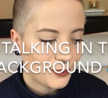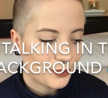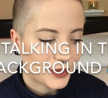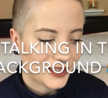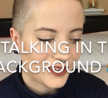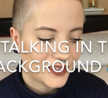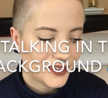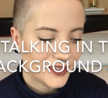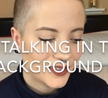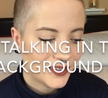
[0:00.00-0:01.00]
But
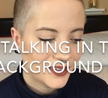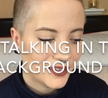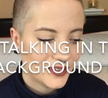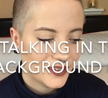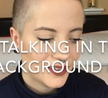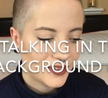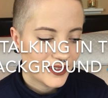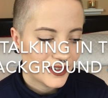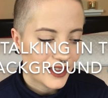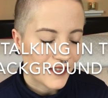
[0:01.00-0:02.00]

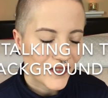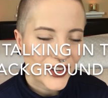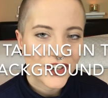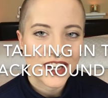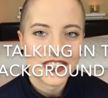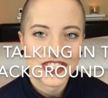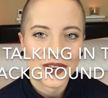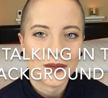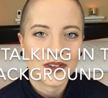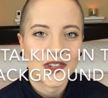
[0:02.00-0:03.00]
I figured I'd
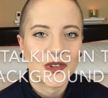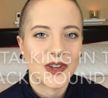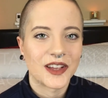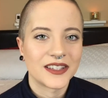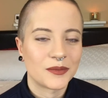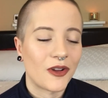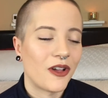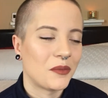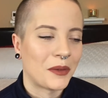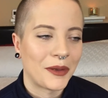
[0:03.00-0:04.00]
share with you guys all
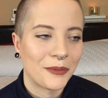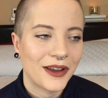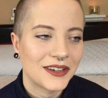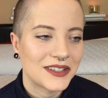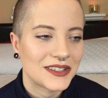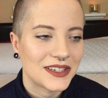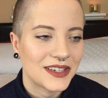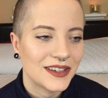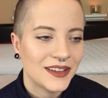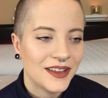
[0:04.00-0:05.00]
about my pregnancy.